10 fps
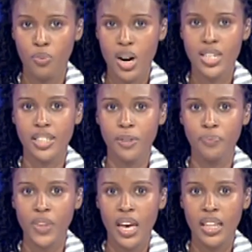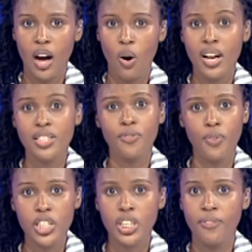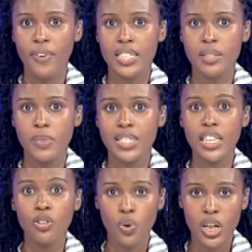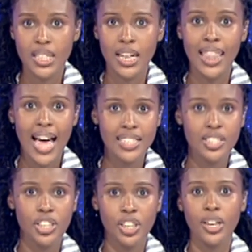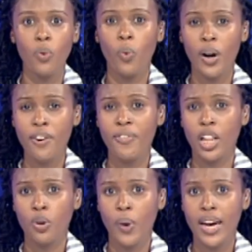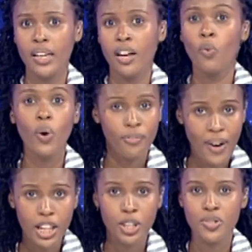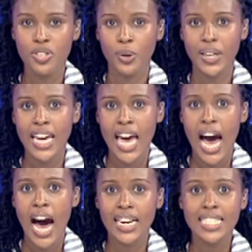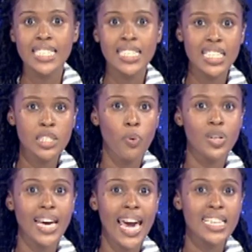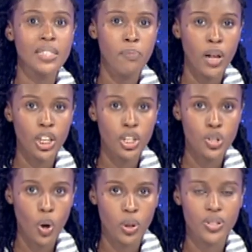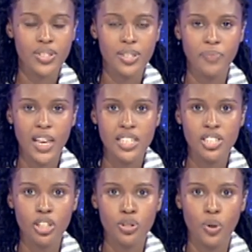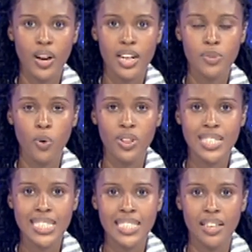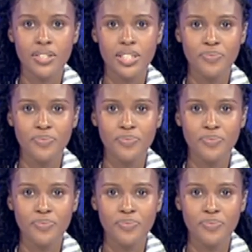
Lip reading: Rwanda. Now, as French investments in Rwanda last year were valued at $6.8 million. Serge Nori has more on the details.